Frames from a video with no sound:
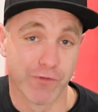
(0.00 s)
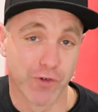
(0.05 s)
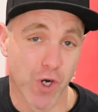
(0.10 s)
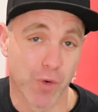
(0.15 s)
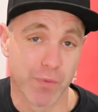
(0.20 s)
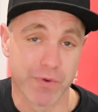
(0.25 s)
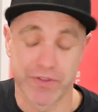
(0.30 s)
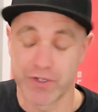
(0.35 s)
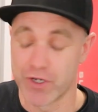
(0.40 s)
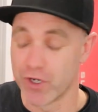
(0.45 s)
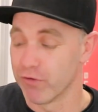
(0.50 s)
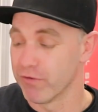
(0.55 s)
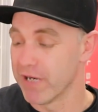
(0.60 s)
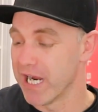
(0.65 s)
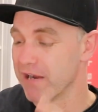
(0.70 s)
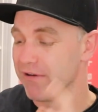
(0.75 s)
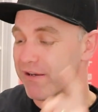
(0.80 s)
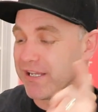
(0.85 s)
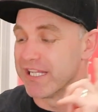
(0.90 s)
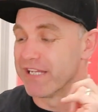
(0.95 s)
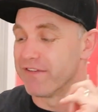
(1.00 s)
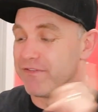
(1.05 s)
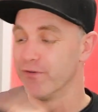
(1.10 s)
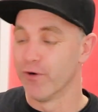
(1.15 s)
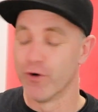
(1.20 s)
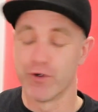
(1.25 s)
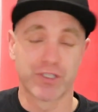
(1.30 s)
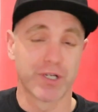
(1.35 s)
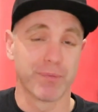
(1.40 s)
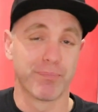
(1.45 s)
I've gone with Carrera, the
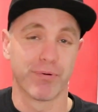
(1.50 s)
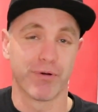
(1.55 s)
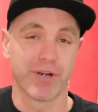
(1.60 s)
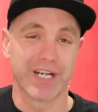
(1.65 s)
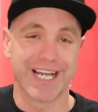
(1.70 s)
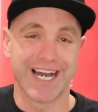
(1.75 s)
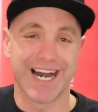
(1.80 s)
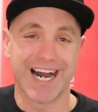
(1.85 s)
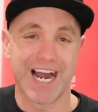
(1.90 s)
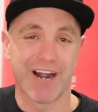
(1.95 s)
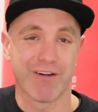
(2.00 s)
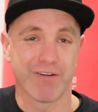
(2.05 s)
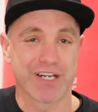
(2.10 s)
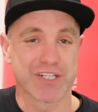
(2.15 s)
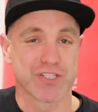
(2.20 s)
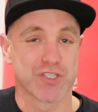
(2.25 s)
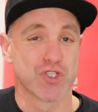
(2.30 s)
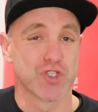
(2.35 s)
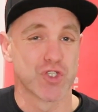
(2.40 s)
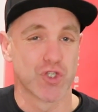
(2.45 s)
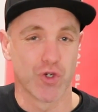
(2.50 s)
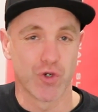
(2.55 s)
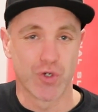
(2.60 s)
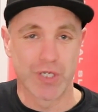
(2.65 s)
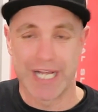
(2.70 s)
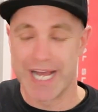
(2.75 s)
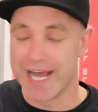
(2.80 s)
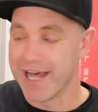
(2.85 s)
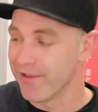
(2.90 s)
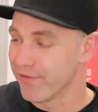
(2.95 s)
Ford Capri RS
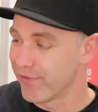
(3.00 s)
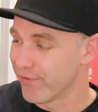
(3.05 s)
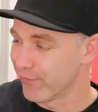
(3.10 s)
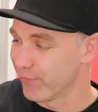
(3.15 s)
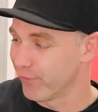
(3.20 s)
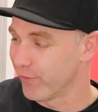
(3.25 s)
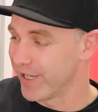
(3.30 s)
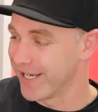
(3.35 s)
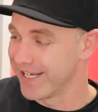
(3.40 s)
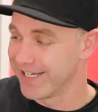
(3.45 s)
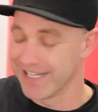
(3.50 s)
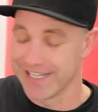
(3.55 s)
Tuner 3.